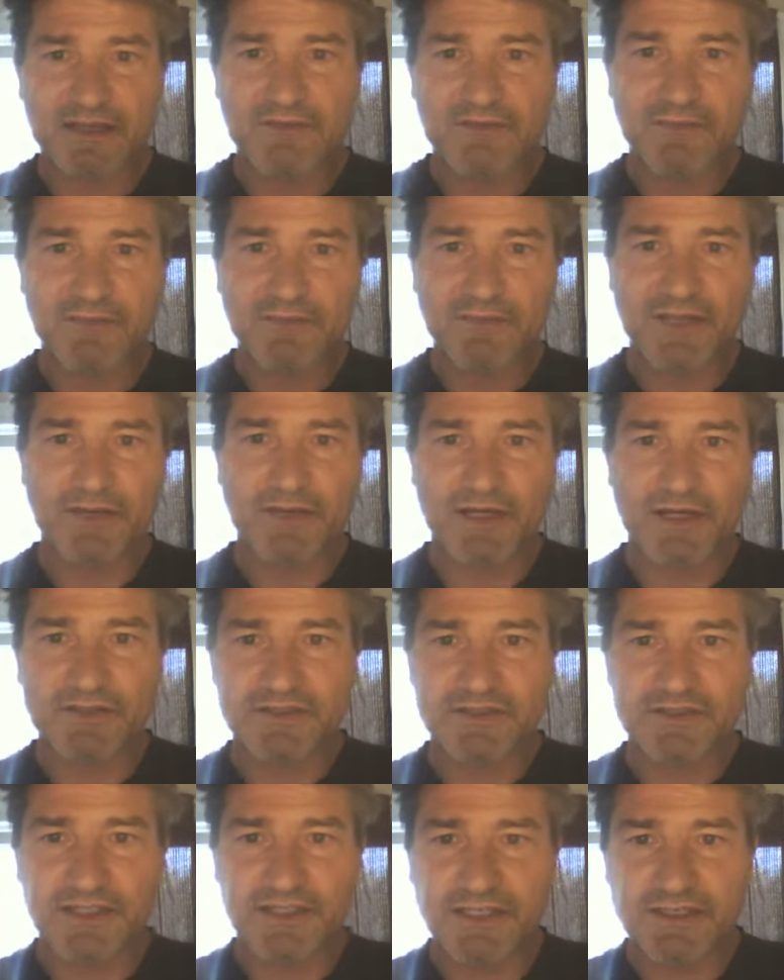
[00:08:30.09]
Maybe
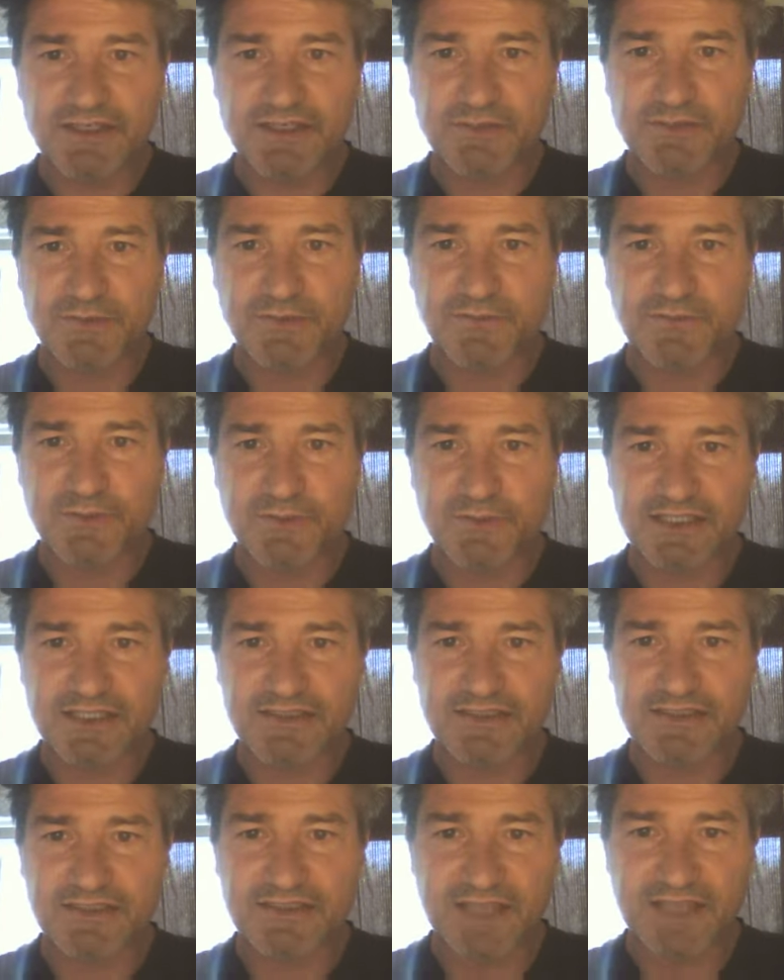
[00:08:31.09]
hundreds of years before
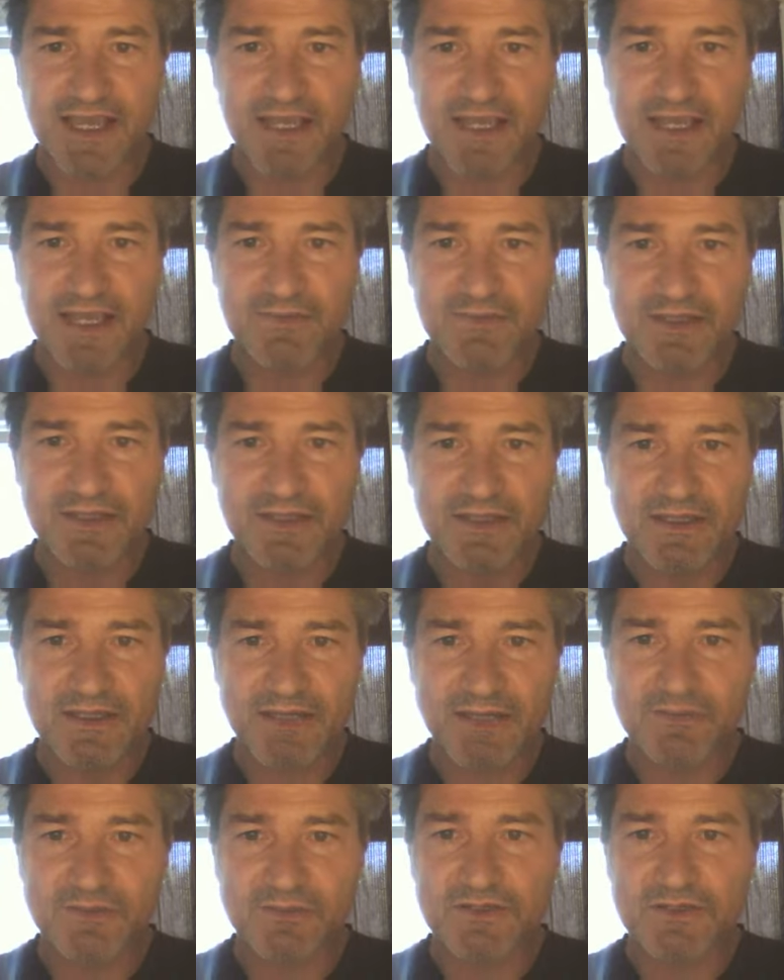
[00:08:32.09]
Jesus came,
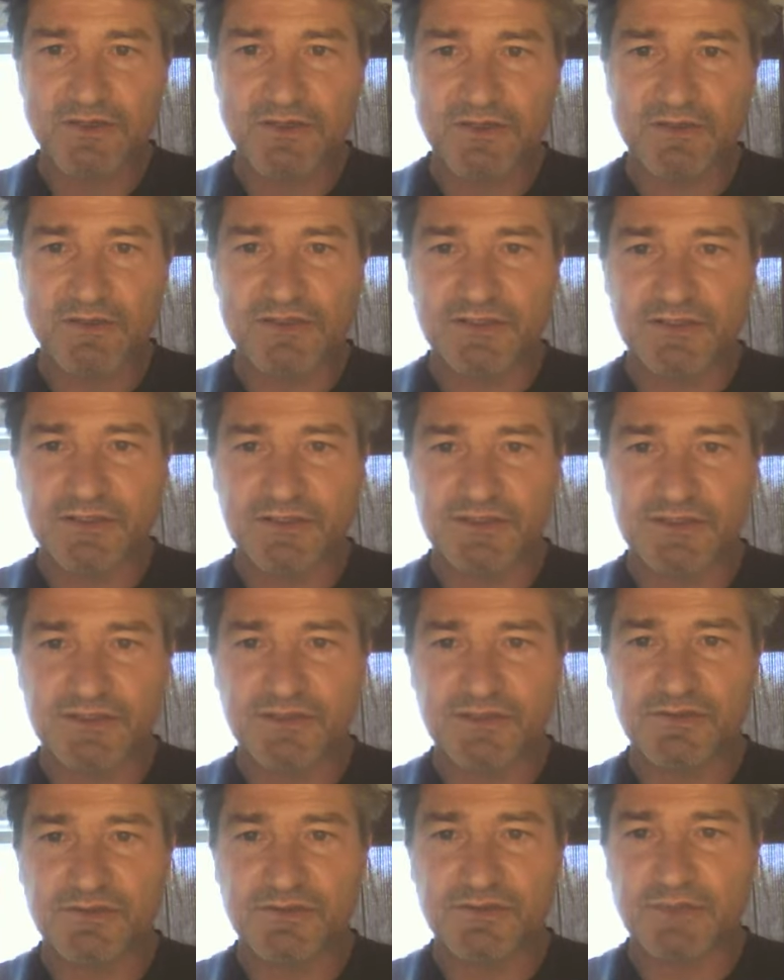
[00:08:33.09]
it was told that the
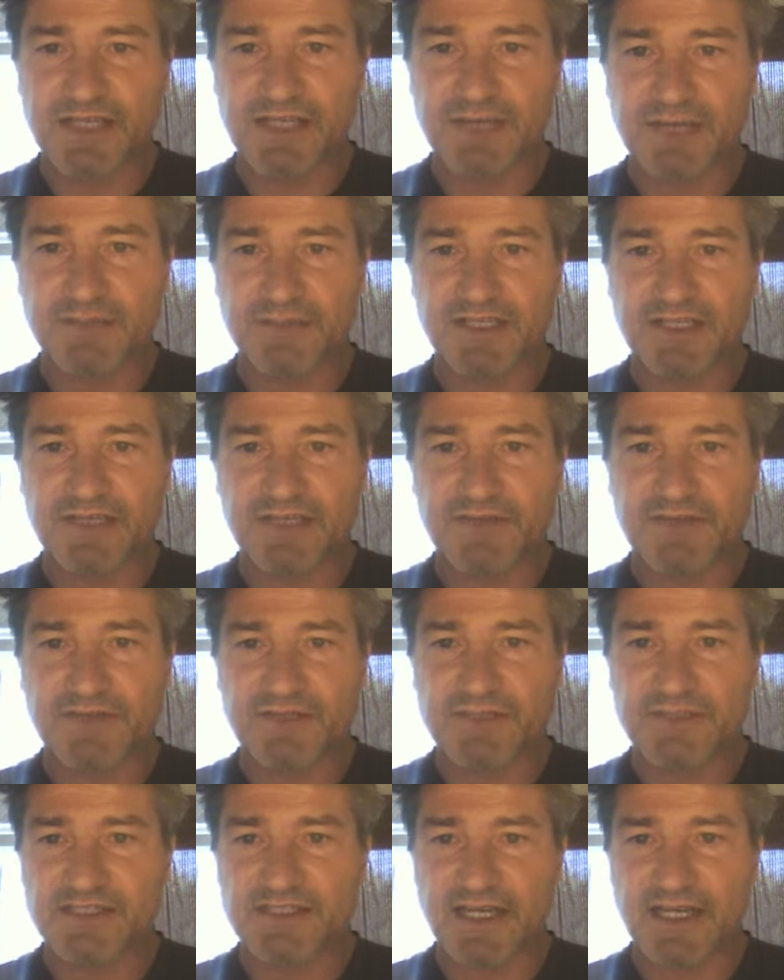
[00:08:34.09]
Jews would not believe in a
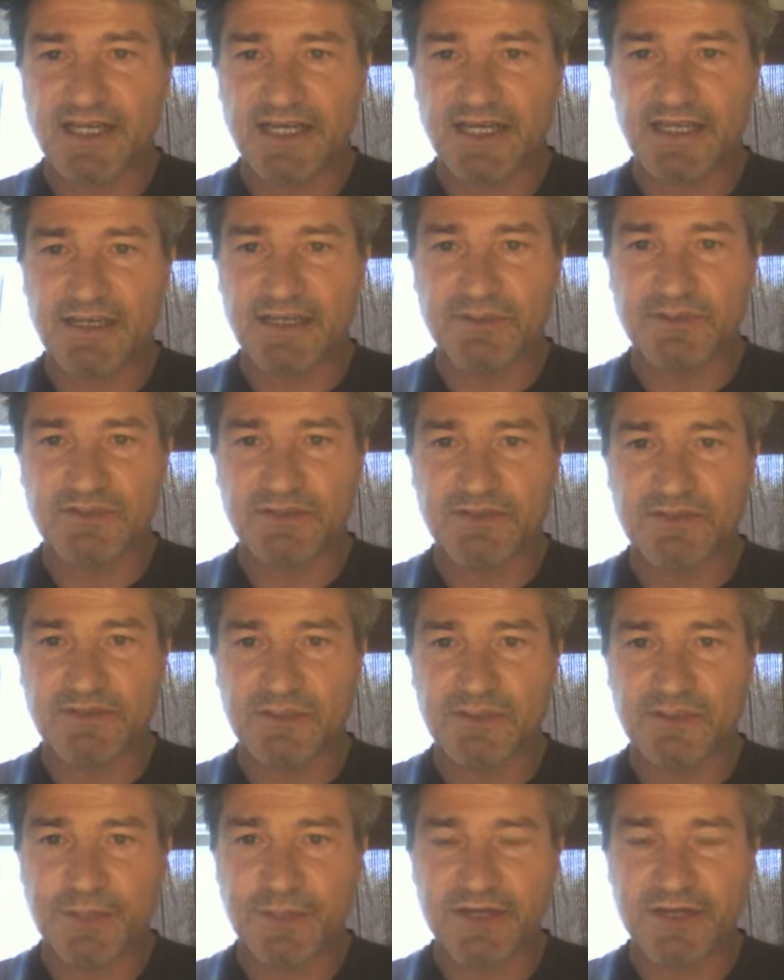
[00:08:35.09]
Messiah that was going to
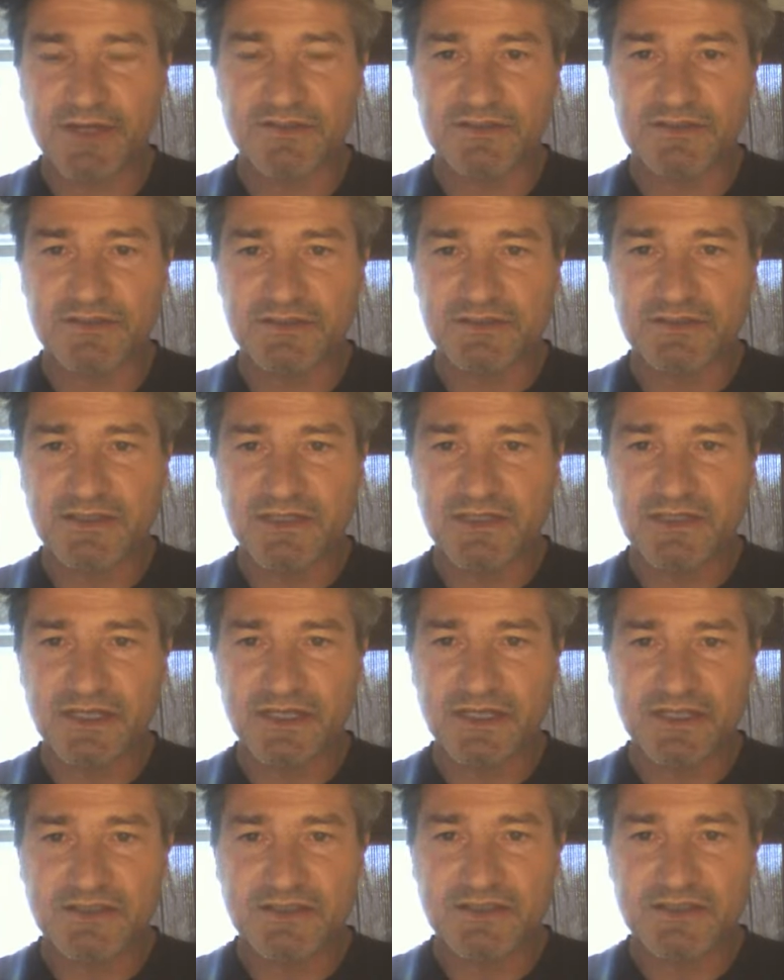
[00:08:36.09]
be pierced.
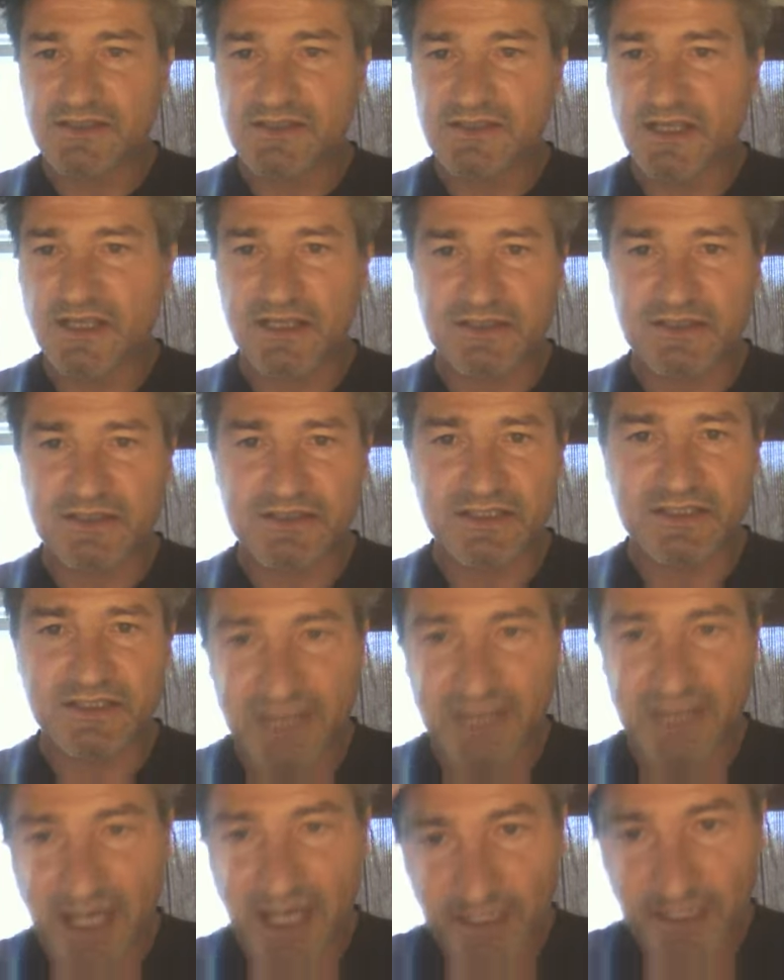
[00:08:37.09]
So, the
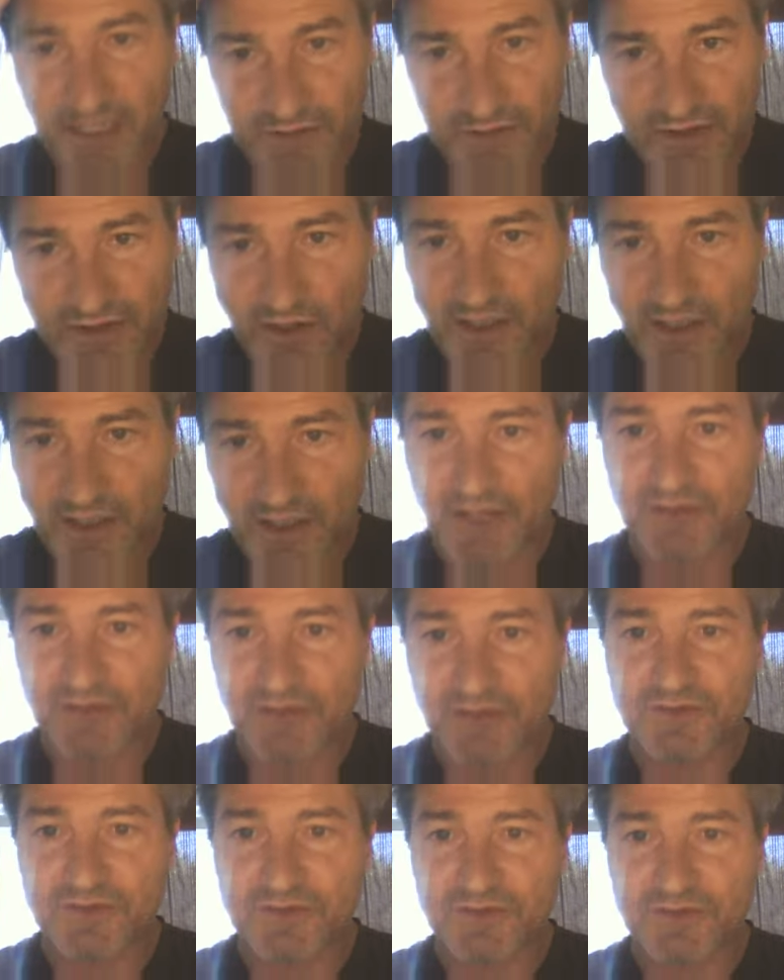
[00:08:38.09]
Psalms talk about a
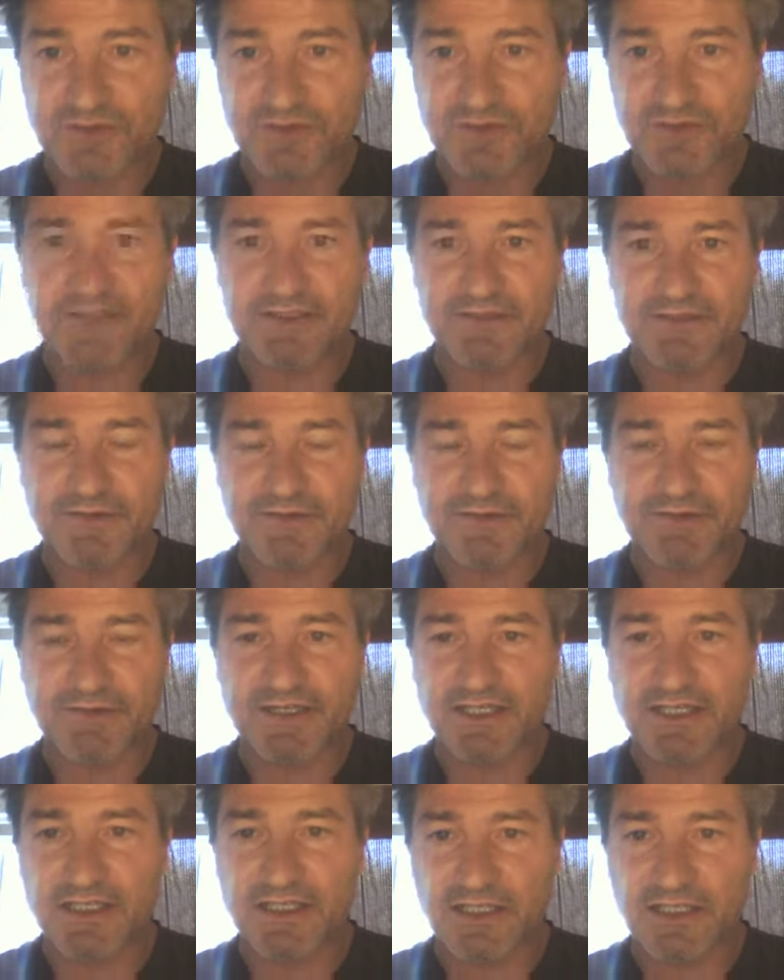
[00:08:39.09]
crucifixion very
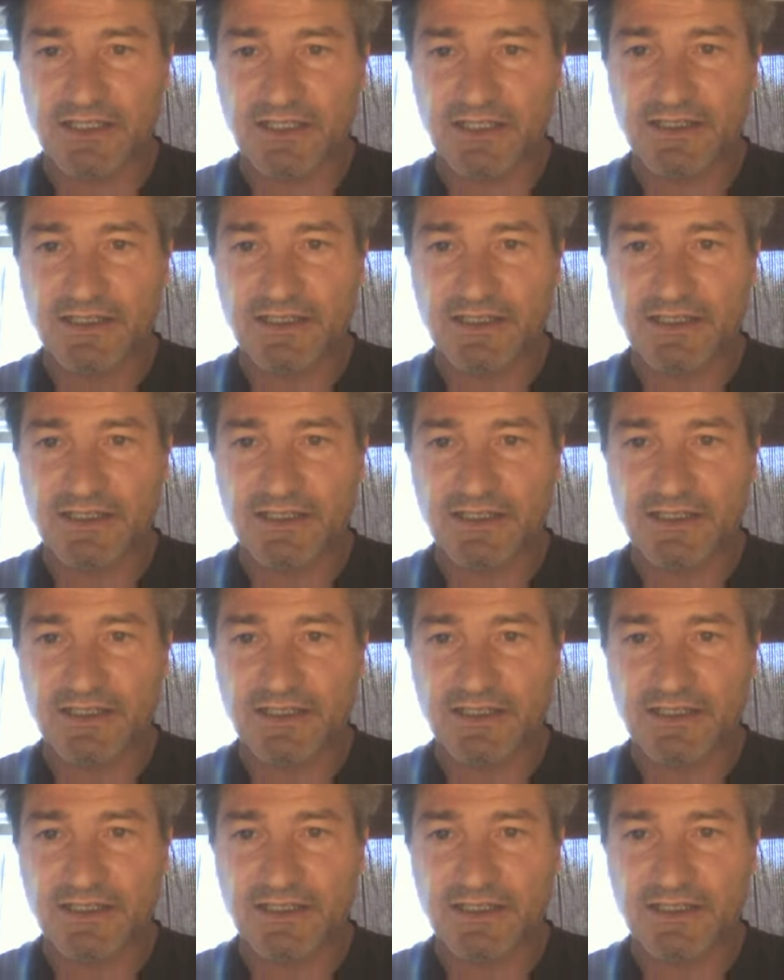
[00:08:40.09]
clearly.